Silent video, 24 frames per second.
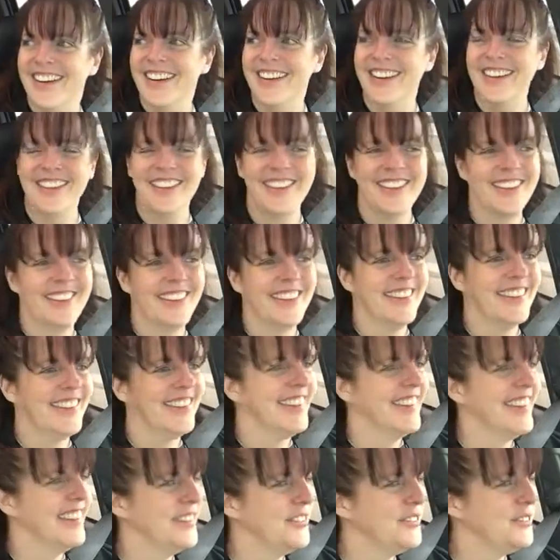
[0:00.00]
Oh,
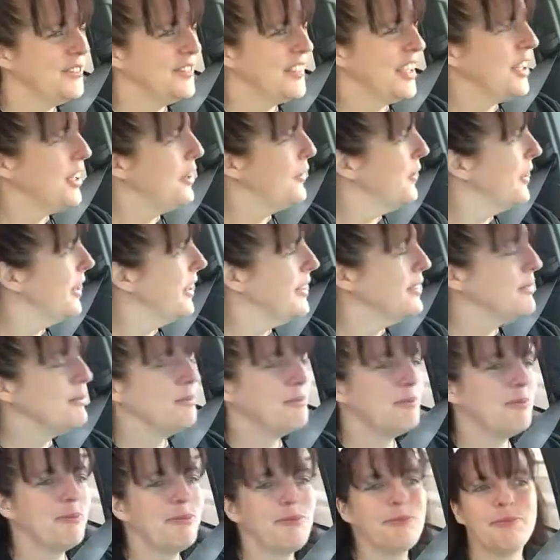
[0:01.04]
anyway,
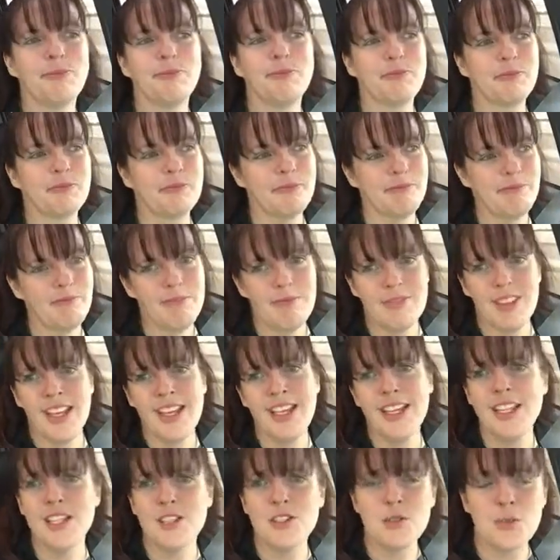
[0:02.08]

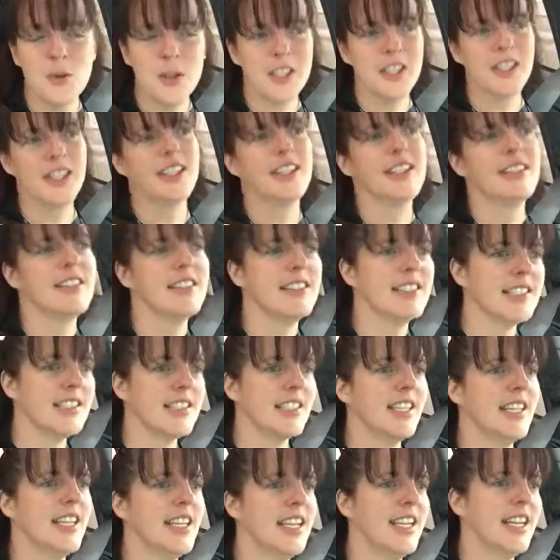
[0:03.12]
it is what it is.
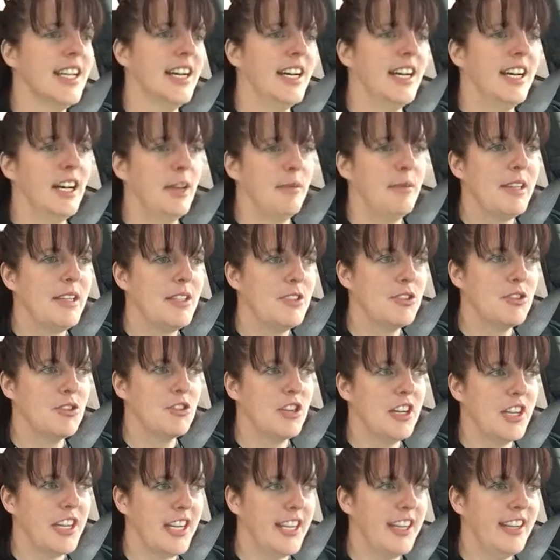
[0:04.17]

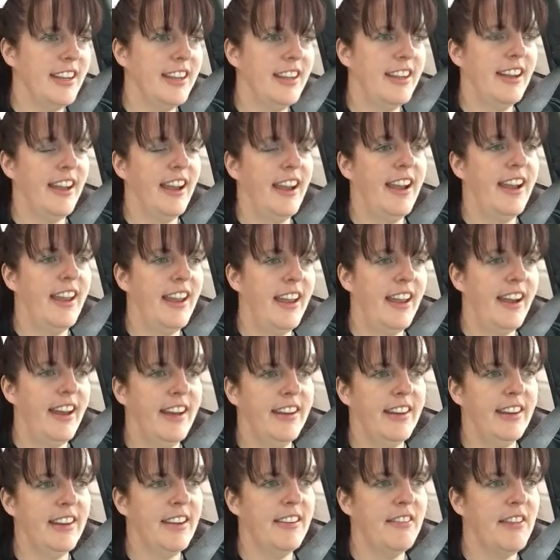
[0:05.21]
Yesterday I
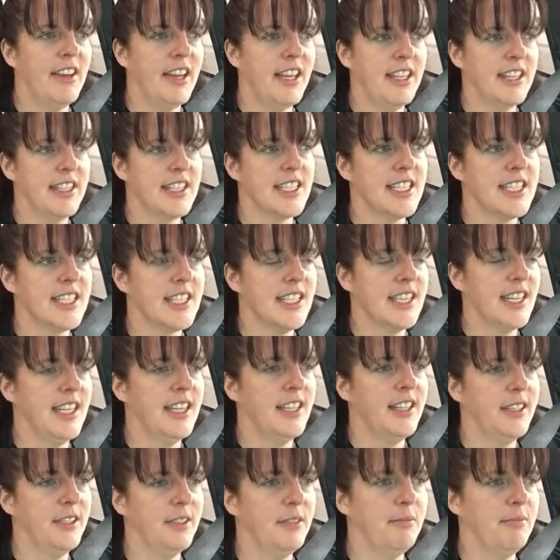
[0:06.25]
had an event,
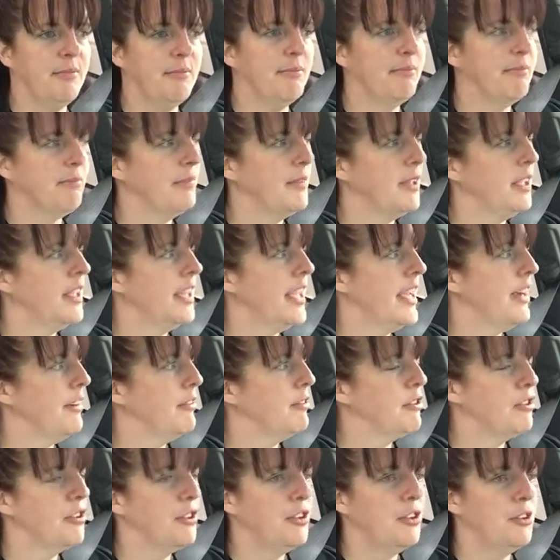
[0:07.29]
in the
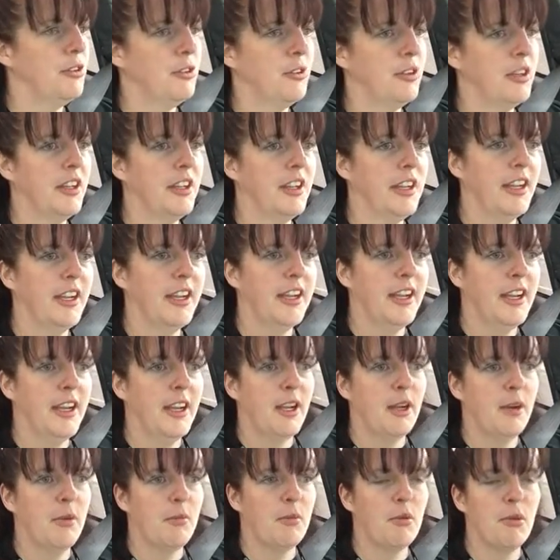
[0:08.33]
afternoon,
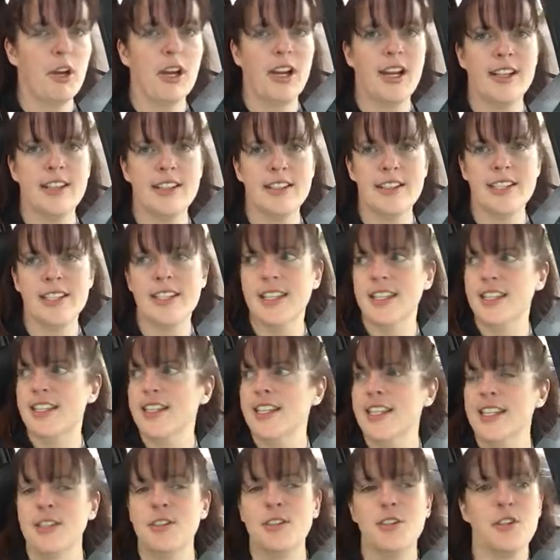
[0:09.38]
brought
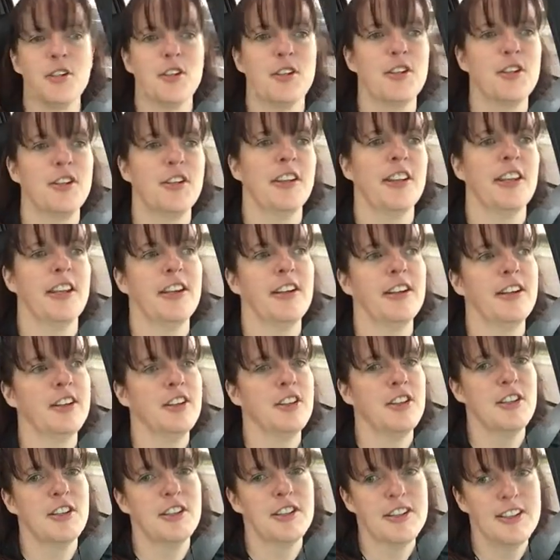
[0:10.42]
the intern there